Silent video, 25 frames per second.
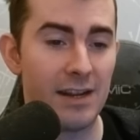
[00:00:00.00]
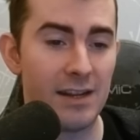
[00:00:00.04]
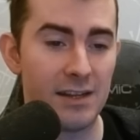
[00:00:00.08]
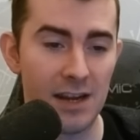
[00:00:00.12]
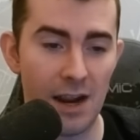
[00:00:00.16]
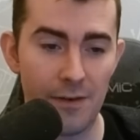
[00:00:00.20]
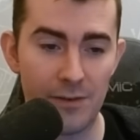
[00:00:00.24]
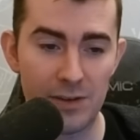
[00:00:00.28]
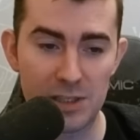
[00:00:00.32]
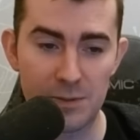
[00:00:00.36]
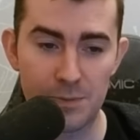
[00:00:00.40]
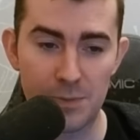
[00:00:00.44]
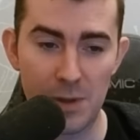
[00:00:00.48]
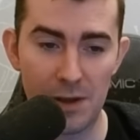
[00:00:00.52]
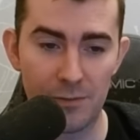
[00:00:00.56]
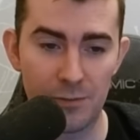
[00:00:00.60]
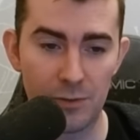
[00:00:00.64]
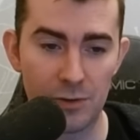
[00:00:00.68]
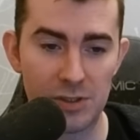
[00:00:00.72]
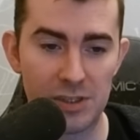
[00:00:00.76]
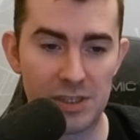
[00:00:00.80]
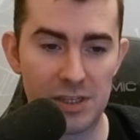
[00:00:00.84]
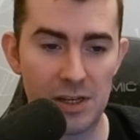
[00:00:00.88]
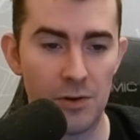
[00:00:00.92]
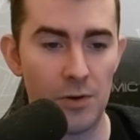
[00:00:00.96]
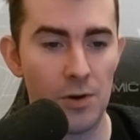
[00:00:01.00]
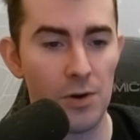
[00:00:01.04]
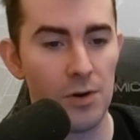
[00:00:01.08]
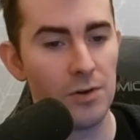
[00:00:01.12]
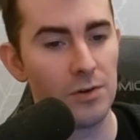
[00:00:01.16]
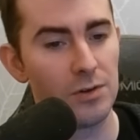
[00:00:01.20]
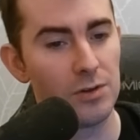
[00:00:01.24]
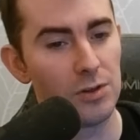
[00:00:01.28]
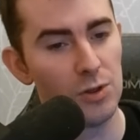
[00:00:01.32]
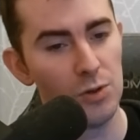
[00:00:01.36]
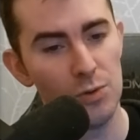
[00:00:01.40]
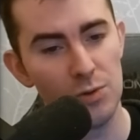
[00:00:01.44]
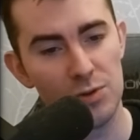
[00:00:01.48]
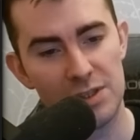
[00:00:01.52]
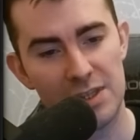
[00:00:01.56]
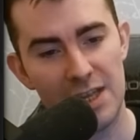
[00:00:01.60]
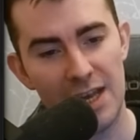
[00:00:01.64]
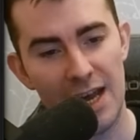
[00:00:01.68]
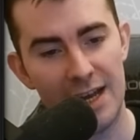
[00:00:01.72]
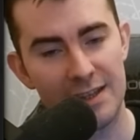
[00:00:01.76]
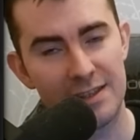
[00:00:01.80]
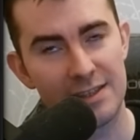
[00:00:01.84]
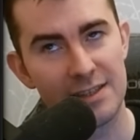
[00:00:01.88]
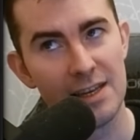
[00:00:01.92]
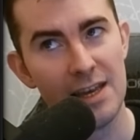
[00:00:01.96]
the Tavern spell for 0, use
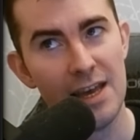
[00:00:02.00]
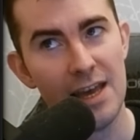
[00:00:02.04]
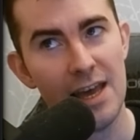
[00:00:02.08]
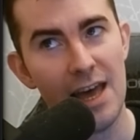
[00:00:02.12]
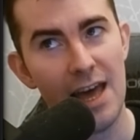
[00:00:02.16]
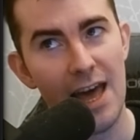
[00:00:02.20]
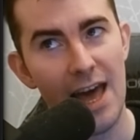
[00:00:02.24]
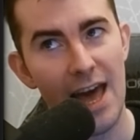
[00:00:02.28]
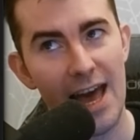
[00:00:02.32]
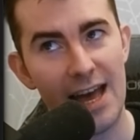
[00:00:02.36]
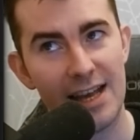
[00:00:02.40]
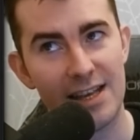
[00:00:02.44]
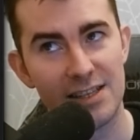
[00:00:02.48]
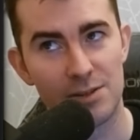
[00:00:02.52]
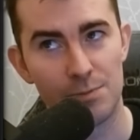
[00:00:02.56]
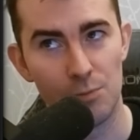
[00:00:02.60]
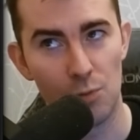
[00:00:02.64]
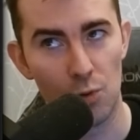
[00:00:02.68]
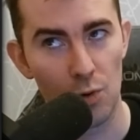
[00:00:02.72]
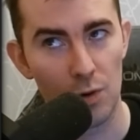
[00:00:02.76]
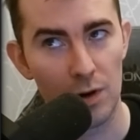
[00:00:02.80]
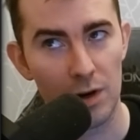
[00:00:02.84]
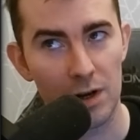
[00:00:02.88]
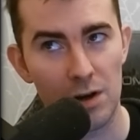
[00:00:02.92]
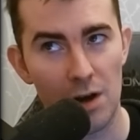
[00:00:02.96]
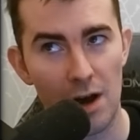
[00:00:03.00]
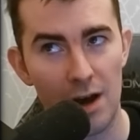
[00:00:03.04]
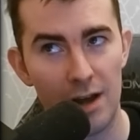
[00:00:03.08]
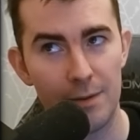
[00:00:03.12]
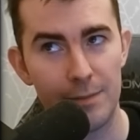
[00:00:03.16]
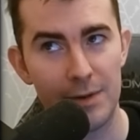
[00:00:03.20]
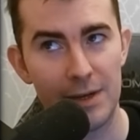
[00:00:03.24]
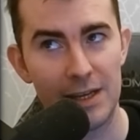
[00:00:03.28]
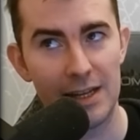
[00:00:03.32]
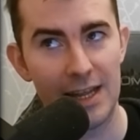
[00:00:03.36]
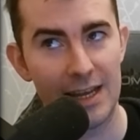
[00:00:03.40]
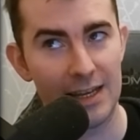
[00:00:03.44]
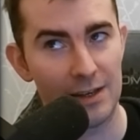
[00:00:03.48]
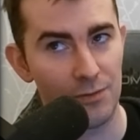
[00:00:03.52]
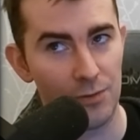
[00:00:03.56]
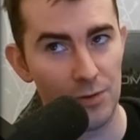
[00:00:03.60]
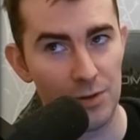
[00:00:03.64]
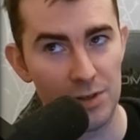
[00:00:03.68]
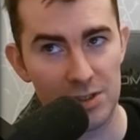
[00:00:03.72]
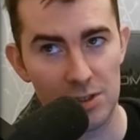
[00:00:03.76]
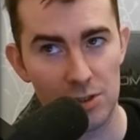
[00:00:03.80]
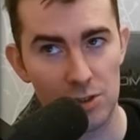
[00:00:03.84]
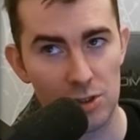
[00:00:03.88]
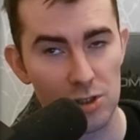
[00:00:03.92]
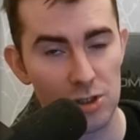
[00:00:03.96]
that as more economy. Like for
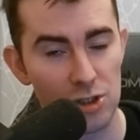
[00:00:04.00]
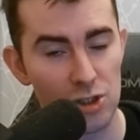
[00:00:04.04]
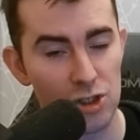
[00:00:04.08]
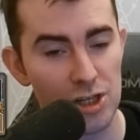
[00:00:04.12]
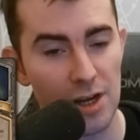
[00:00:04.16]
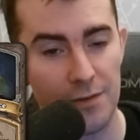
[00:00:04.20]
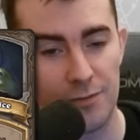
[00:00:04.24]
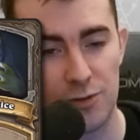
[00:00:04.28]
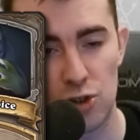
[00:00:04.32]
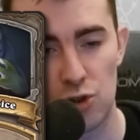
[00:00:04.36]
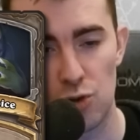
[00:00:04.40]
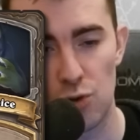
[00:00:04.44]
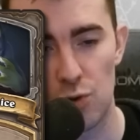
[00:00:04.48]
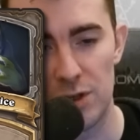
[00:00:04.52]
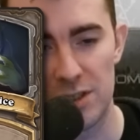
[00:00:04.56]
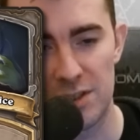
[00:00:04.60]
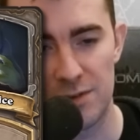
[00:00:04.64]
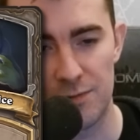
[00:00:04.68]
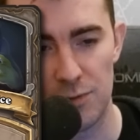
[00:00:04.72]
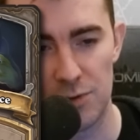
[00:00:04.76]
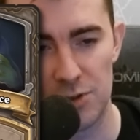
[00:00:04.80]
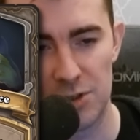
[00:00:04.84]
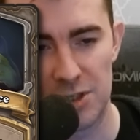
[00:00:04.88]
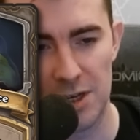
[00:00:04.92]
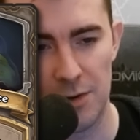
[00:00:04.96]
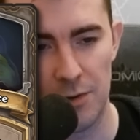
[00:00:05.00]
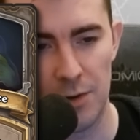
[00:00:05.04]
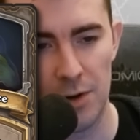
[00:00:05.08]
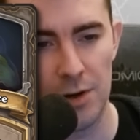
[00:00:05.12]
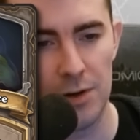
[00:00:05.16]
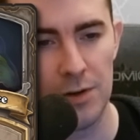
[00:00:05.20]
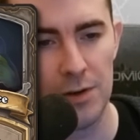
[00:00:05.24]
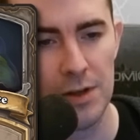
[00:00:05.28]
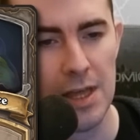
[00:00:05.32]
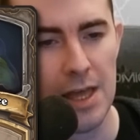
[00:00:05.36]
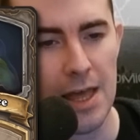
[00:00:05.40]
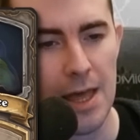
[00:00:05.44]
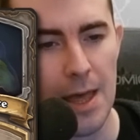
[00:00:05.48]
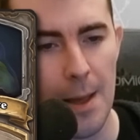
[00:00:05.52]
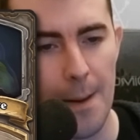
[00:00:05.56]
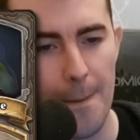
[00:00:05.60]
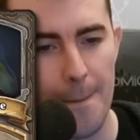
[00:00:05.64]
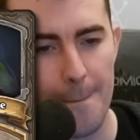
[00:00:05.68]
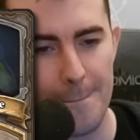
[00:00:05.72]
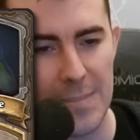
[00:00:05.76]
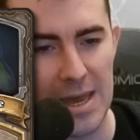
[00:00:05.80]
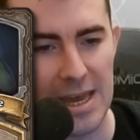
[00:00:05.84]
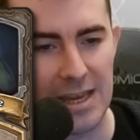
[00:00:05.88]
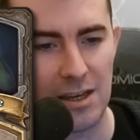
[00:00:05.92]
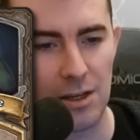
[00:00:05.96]
instance, Chef's Choice for 0.
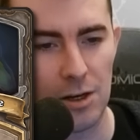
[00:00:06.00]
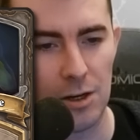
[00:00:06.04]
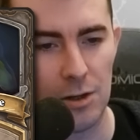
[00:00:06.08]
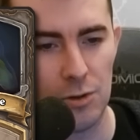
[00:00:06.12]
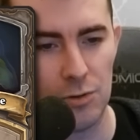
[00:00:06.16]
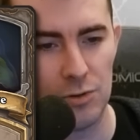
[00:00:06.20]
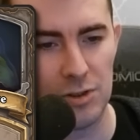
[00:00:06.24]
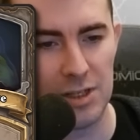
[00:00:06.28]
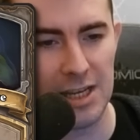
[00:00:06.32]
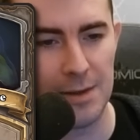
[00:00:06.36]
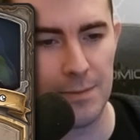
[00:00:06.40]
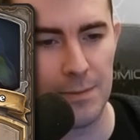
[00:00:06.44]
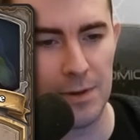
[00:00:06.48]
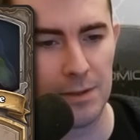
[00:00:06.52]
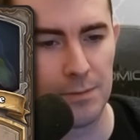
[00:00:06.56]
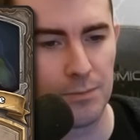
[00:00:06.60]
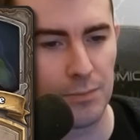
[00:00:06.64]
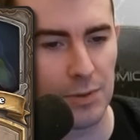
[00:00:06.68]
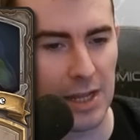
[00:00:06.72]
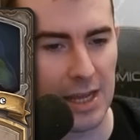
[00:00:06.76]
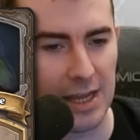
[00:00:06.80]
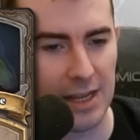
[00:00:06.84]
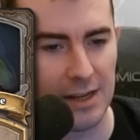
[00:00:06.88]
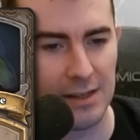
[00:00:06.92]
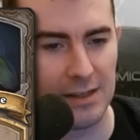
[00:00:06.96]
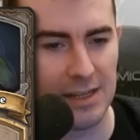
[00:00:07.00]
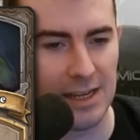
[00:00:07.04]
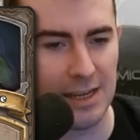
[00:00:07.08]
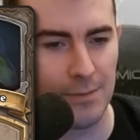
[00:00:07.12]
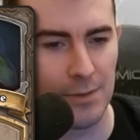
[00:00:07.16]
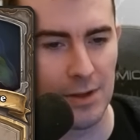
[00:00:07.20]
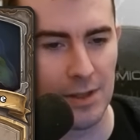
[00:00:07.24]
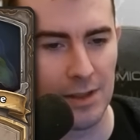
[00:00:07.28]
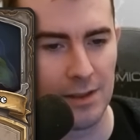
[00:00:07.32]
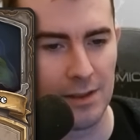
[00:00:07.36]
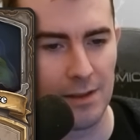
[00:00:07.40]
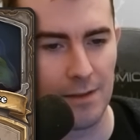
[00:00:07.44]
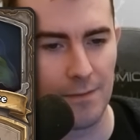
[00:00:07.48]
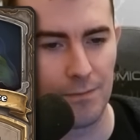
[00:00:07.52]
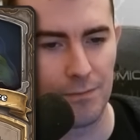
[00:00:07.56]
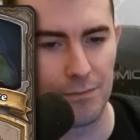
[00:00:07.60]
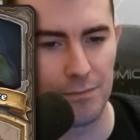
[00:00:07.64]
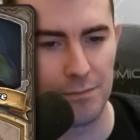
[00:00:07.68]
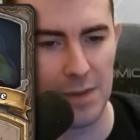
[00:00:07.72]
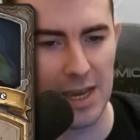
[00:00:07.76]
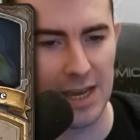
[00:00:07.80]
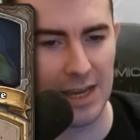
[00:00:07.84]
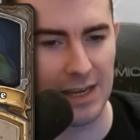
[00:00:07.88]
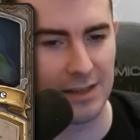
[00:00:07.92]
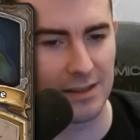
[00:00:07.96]
Make another demon, play the demon,
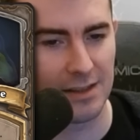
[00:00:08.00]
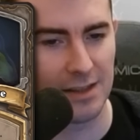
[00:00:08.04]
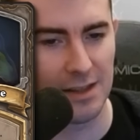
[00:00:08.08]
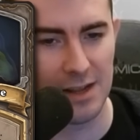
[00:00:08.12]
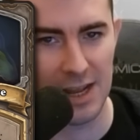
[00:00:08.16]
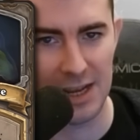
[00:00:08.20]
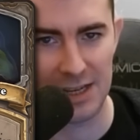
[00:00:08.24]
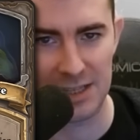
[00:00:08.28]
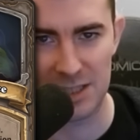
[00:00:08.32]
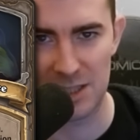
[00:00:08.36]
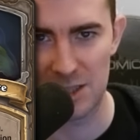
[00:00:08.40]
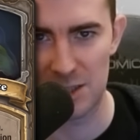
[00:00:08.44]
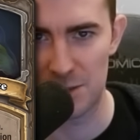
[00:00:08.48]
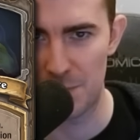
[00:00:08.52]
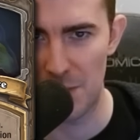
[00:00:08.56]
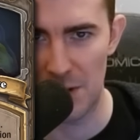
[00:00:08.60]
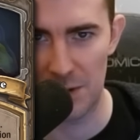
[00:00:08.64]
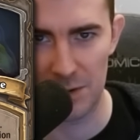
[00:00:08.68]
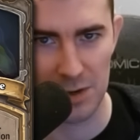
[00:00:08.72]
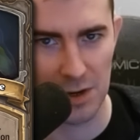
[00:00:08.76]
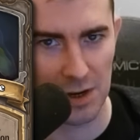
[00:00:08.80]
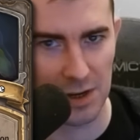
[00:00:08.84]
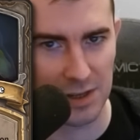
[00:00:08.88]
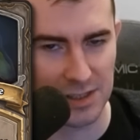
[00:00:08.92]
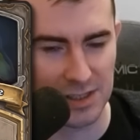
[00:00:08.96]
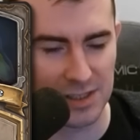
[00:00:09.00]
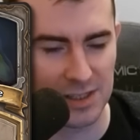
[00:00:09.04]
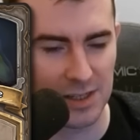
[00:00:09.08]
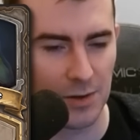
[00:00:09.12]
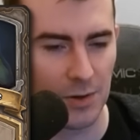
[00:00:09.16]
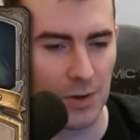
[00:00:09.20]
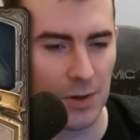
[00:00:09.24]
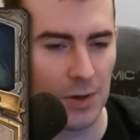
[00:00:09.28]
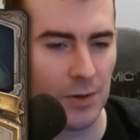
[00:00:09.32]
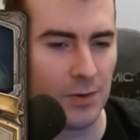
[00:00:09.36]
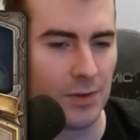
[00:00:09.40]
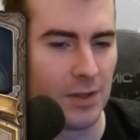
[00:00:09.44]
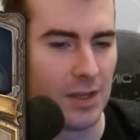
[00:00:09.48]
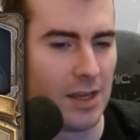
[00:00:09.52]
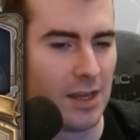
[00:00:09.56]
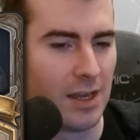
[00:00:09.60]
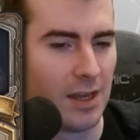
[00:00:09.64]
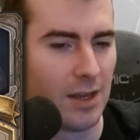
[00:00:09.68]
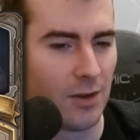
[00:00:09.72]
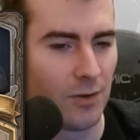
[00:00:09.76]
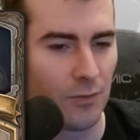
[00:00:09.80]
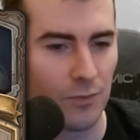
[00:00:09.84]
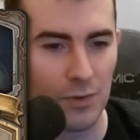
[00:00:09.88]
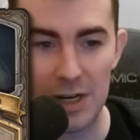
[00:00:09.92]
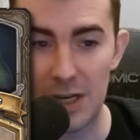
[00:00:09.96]
make the next spell cost 0.
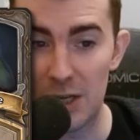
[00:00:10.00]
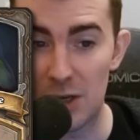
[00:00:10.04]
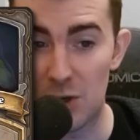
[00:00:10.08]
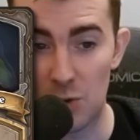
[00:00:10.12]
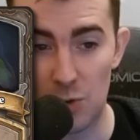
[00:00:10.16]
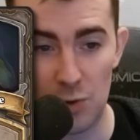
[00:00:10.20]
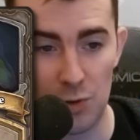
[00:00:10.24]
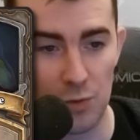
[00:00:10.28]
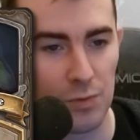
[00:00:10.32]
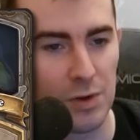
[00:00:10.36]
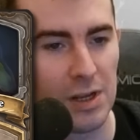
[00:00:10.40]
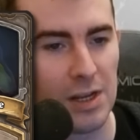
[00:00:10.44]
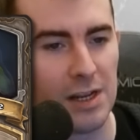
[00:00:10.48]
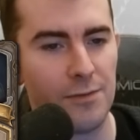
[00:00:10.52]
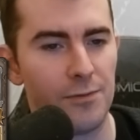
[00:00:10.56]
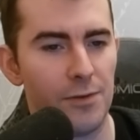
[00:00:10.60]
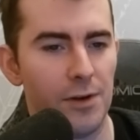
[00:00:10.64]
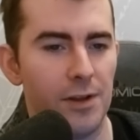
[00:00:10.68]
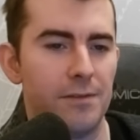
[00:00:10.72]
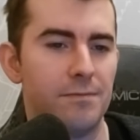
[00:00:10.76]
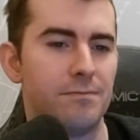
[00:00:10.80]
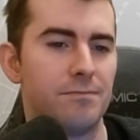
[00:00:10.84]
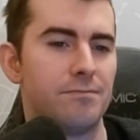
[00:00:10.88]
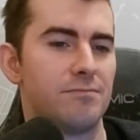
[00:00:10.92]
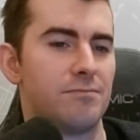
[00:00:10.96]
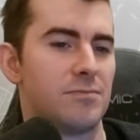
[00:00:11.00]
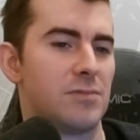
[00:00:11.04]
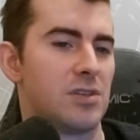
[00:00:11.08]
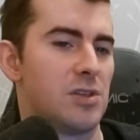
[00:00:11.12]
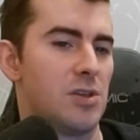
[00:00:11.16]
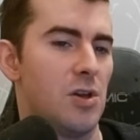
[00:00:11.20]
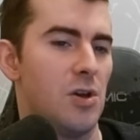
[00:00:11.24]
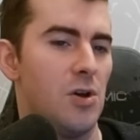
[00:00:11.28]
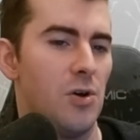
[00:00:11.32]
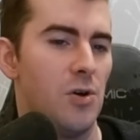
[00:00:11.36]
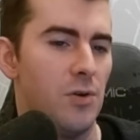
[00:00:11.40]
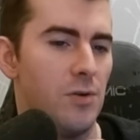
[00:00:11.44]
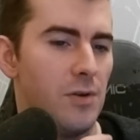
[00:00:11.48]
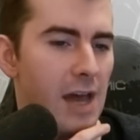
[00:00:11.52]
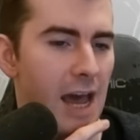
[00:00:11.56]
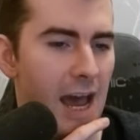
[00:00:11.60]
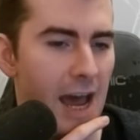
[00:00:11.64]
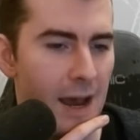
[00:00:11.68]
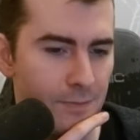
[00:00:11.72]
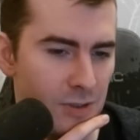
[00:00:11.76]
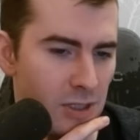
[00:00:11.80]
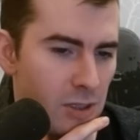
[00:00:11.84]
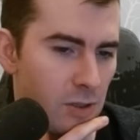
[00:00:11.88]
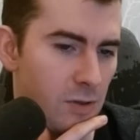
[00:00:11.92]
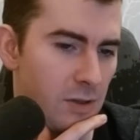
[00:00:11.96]
Really cool, really fun. So
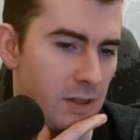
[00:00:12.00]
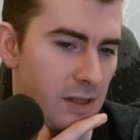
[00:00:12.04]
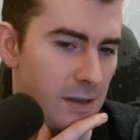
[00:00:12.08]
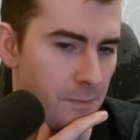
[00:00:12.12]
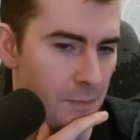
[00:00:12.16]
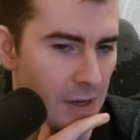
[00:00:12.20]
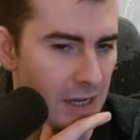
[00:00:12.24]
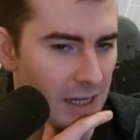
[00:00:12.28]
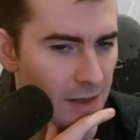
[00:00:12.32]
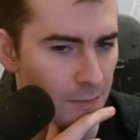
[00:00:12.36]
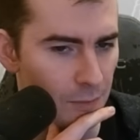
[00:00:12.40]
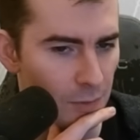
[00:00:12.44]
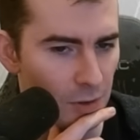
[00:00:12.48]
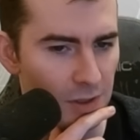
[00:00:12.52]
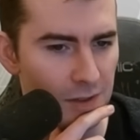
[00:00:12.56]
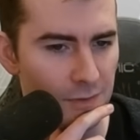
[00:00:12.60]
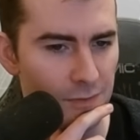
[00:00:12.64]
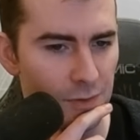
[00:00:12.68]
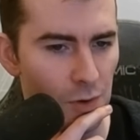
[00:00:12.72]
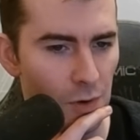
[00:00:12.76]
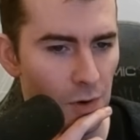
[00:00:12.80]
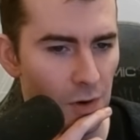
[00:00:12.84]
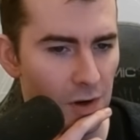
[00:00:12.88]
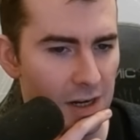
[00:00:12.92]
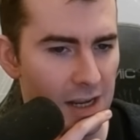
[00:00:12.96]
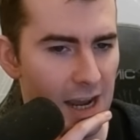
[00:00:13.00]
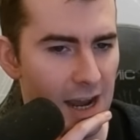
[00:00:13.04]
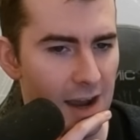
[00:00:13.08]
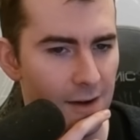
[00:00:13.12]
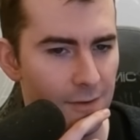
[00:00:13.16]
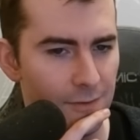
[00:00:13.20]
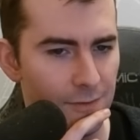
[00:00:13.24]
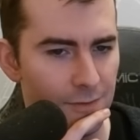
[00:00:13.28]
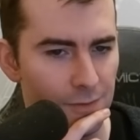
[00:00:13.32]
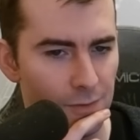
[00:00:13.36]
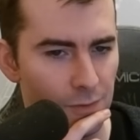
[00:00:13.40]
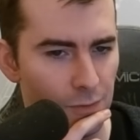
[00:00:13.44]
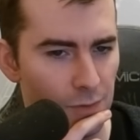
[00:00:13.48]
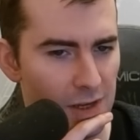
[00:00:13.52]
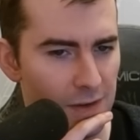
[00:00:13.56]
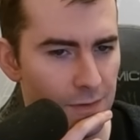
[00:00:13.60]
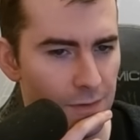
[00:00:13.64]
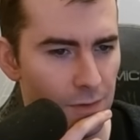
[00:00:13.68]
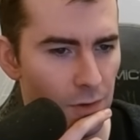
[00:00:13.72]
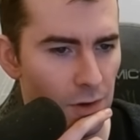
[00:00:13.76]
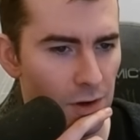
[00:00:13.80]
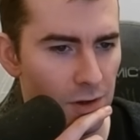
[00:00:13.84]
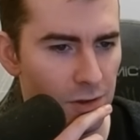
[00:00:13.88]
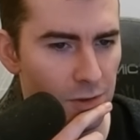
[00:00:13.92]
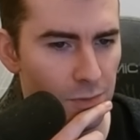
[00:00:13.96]
absolutely pickable if you already have
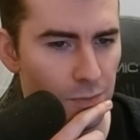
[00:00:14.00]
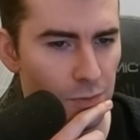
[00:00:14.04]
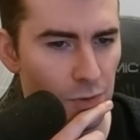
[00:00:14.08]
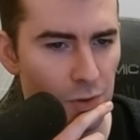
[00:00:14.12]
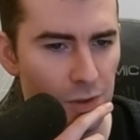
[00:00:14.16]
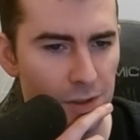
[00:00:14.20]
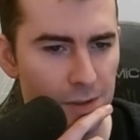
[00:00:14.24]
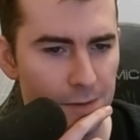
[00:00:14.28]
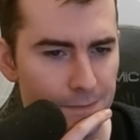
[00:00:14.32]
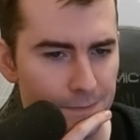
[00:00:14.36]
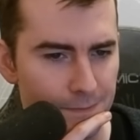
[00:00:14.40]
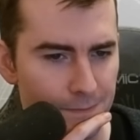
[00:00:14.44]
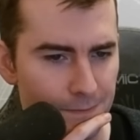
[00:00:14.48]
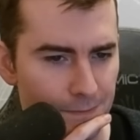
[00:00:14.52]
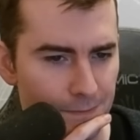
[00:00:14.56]
Weaver on your board.